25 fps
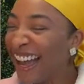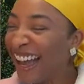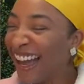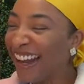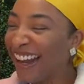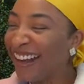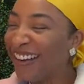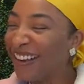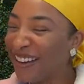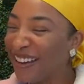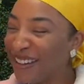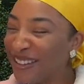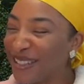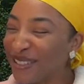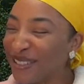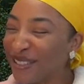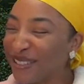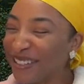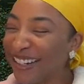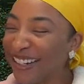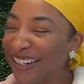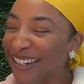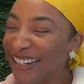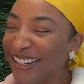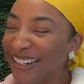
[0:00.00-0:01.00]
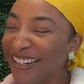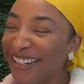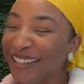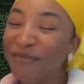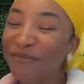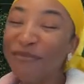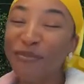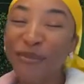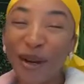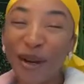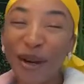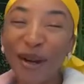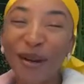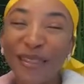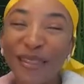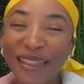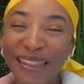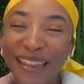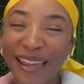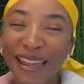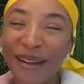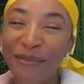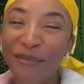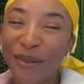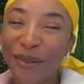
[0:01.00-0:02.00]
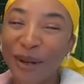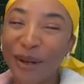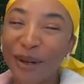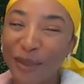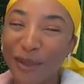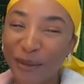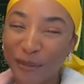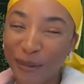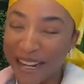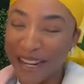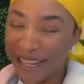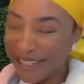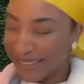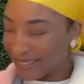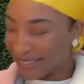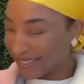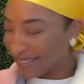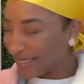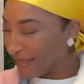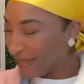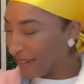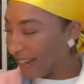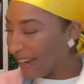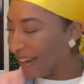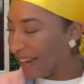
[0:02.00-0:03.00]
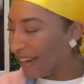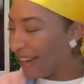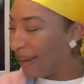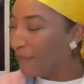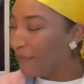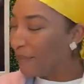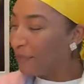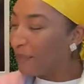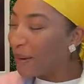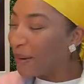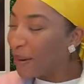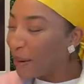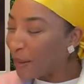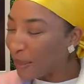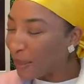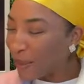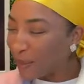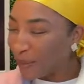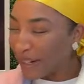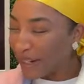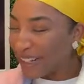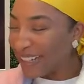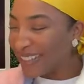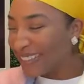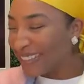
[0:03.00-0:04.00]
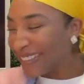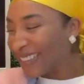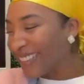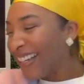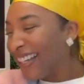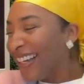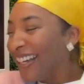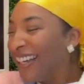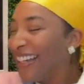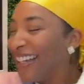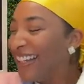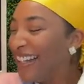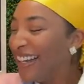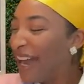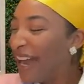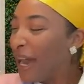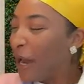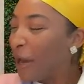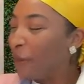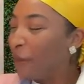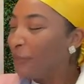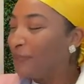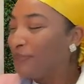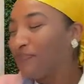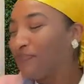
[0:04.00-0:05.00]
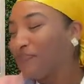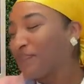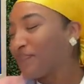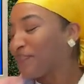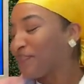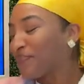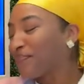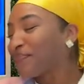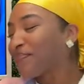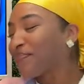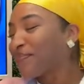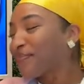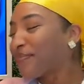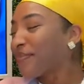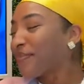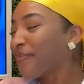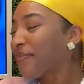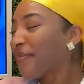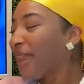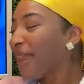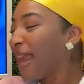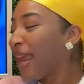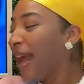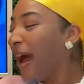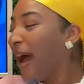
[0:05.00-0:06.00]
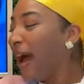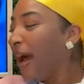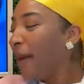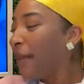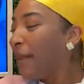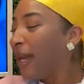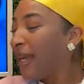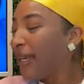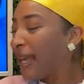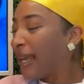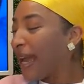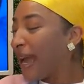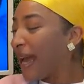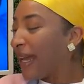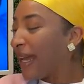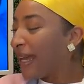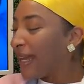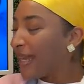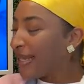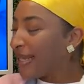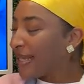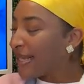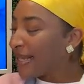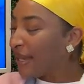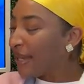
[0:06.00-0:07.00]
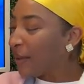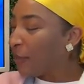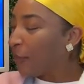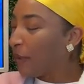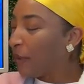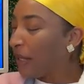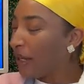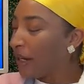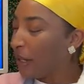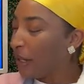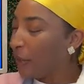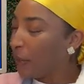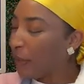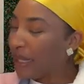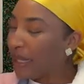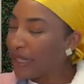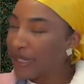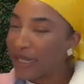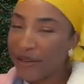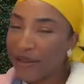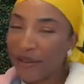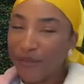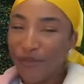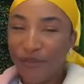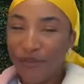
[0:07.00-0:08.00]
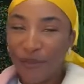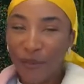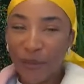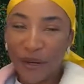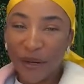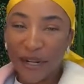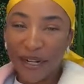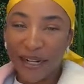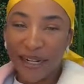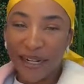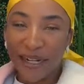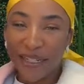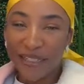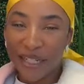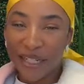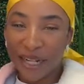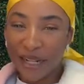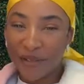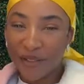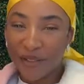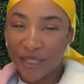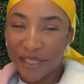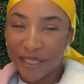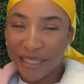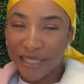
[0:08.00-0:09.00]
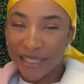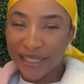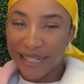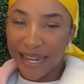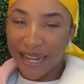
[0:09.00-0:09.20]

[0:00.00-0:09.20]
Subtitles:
I know how to read in both ways, okay? In both ways. Now, guys, we are waiting for Jennifer to